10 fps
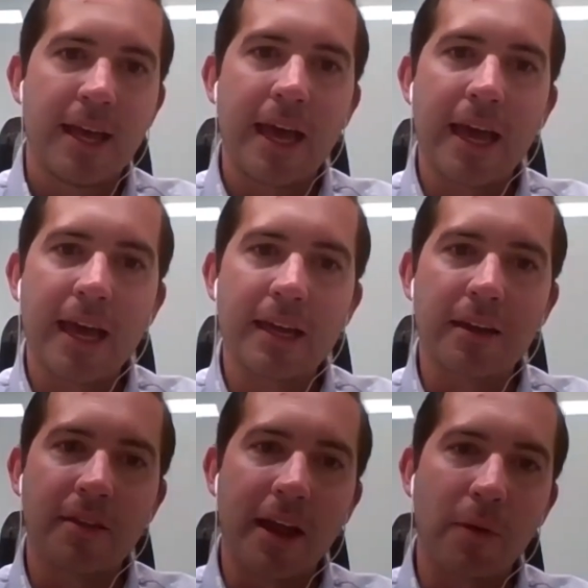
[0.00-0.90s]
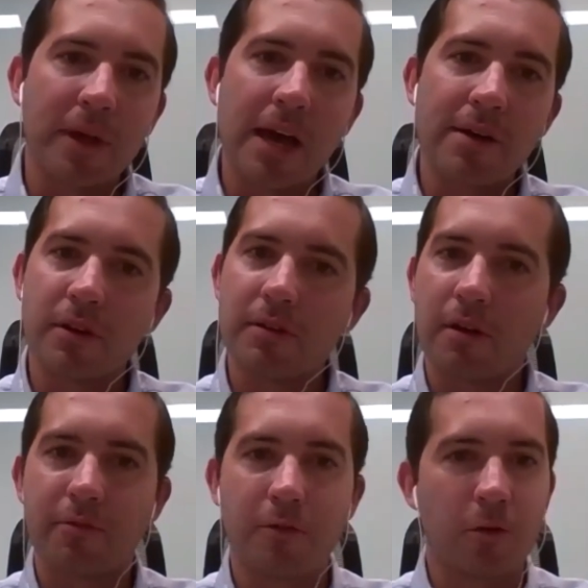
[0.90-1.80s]
And there we have a,
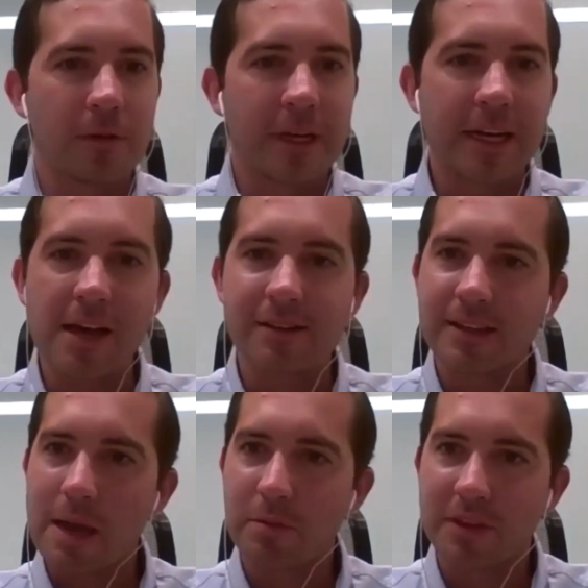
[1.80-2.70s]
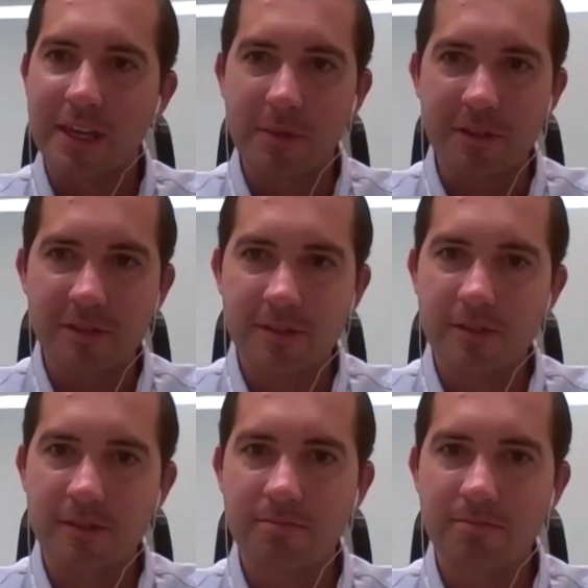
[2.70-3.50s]
a full in-house lab with chemists.